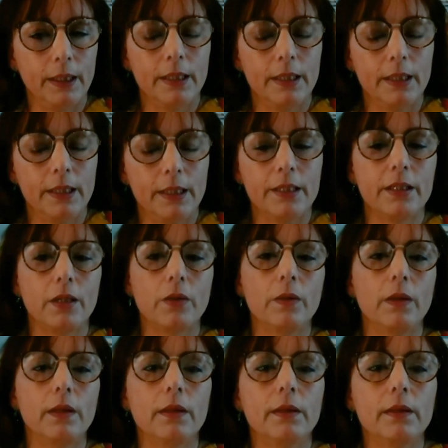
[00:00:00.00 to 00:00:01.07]
So
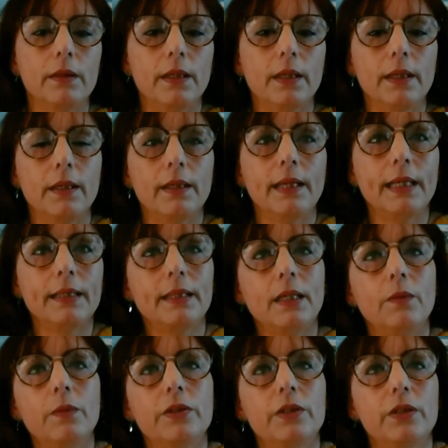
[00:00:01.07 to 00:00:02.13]
the next thing I
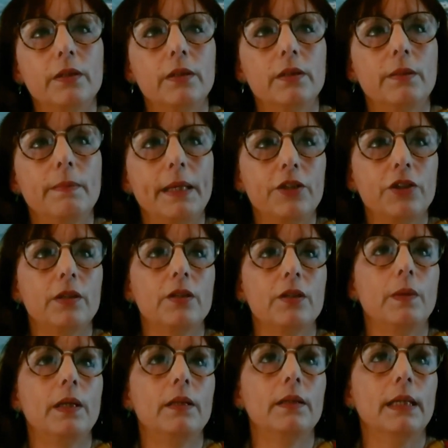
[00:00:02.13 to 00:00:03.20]
wanted to mention as
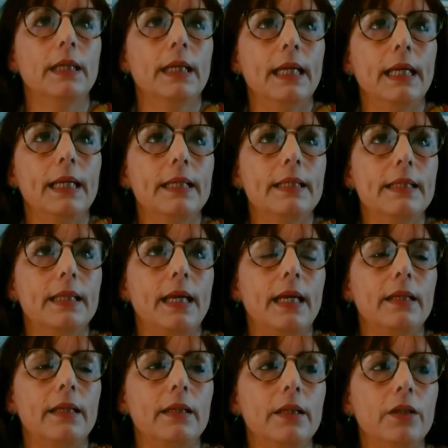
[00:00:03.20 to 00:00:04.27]
well is that,